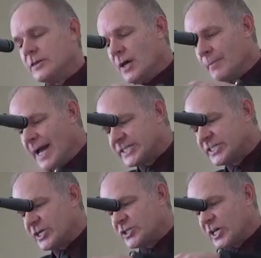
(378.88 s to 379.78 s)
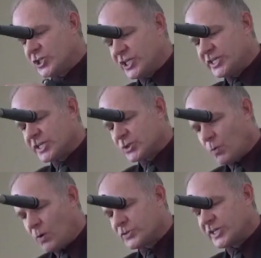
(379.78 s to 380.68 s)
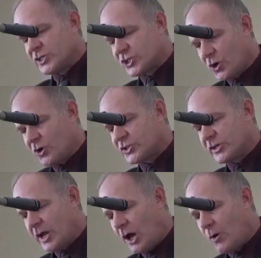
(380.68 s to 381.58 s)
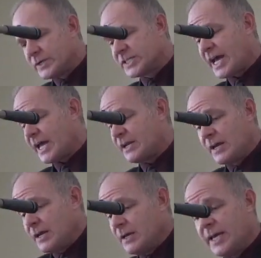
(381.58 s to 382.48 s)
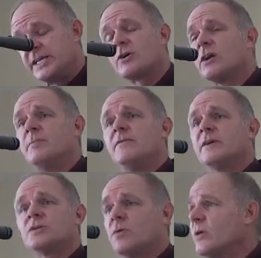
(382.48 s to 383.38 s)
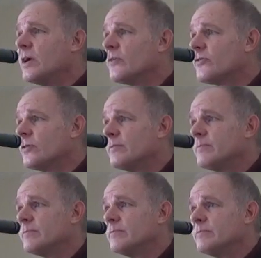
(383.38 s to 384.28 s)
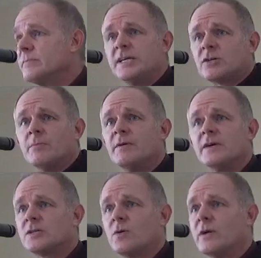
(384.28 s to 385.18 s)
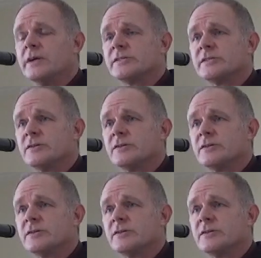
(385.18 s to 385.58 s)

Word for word: the message that Jesus wants his church to know is that he's going to be victorious. He's going to be victorious.